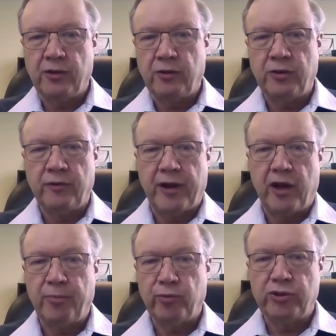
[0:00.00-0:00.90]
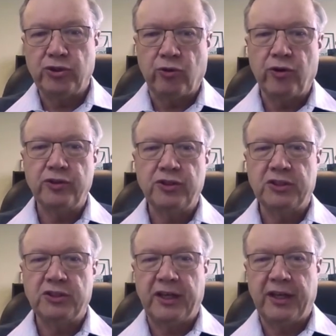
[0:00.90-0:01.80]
to develop a resource